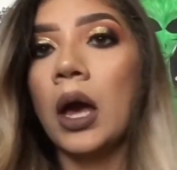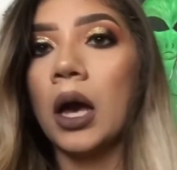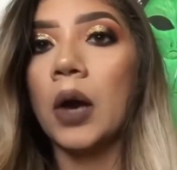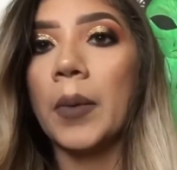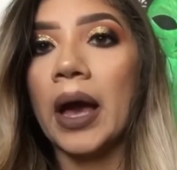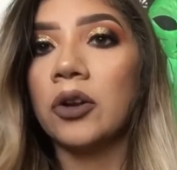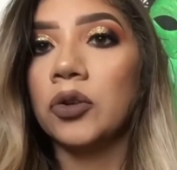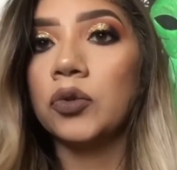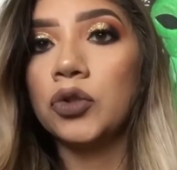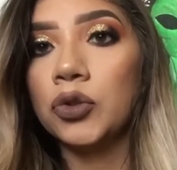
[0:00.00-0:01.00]
how
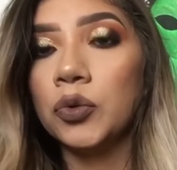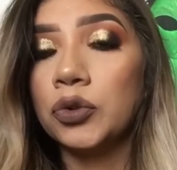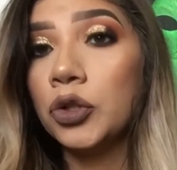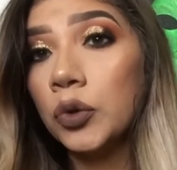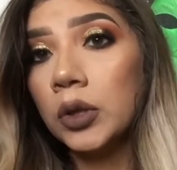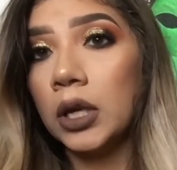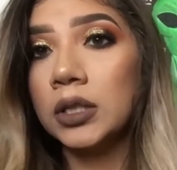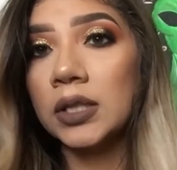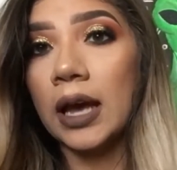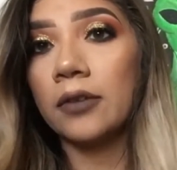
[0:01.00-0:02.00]
to do 2
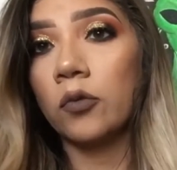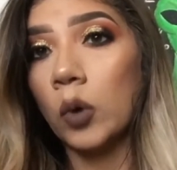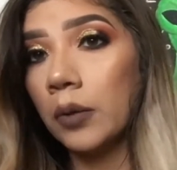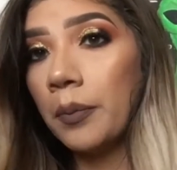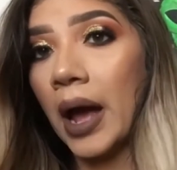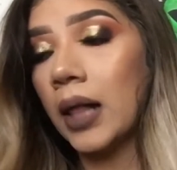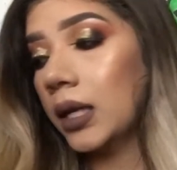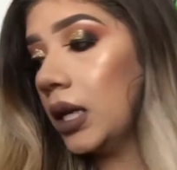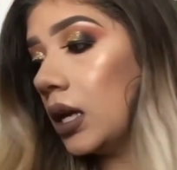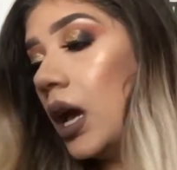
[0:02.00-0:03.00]
looks out of 1
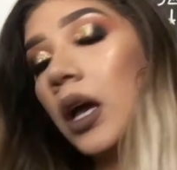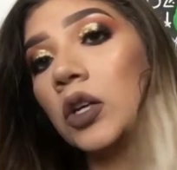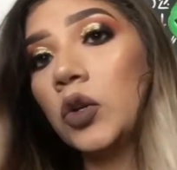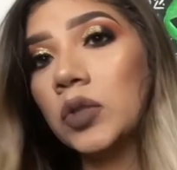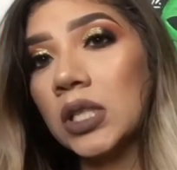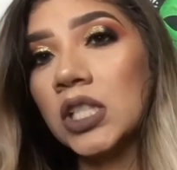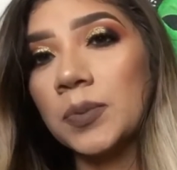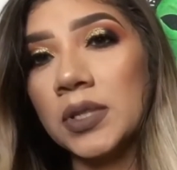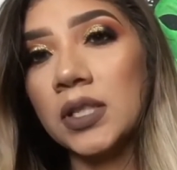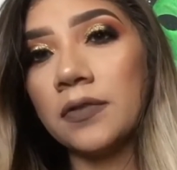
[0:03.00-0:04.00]
palette using
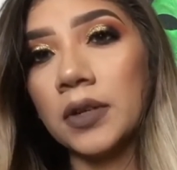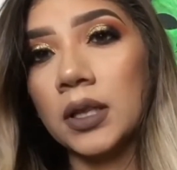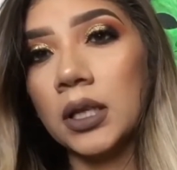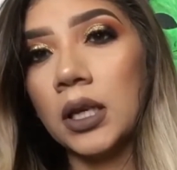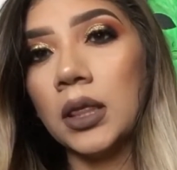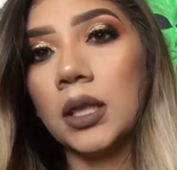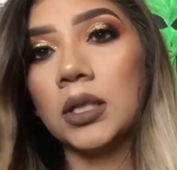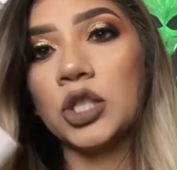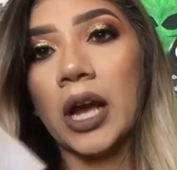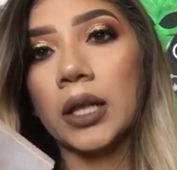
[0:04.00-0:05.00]
specifically the
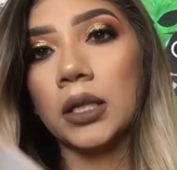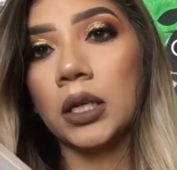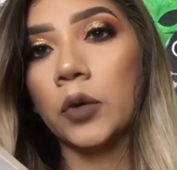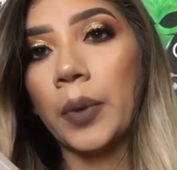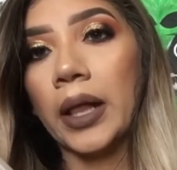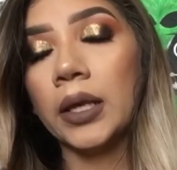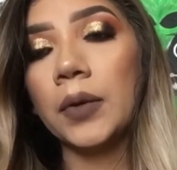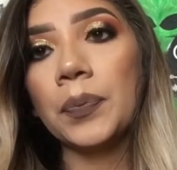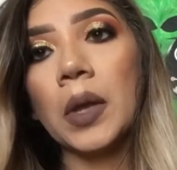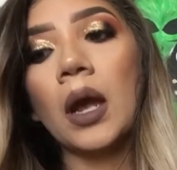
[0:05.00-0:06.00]
Jaclyn Hill palette.